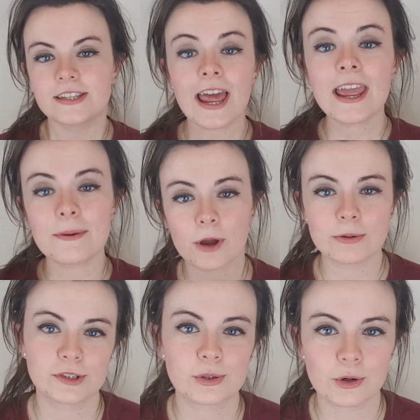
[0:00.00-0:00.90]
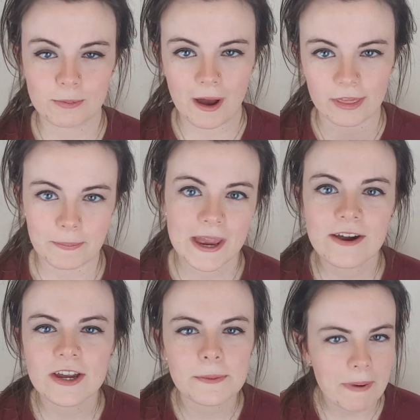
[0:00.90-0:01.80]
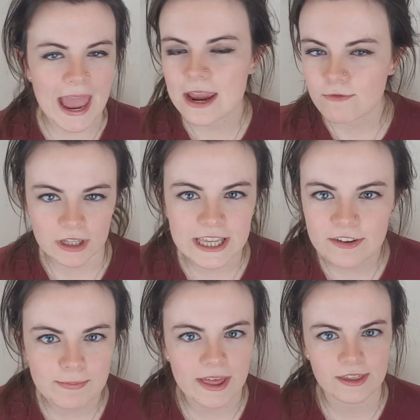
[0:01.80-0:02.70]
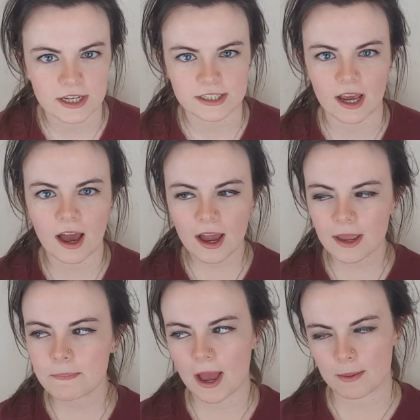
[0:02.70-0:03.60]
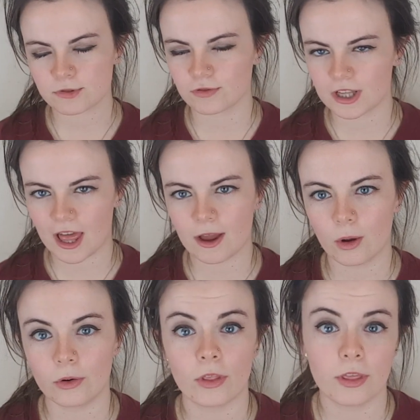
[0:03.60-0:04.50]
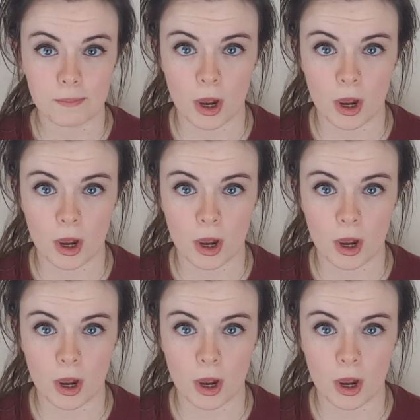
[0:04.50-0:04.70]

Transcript: Today I'm going to talk about the period pain relief method I perhaps rely on the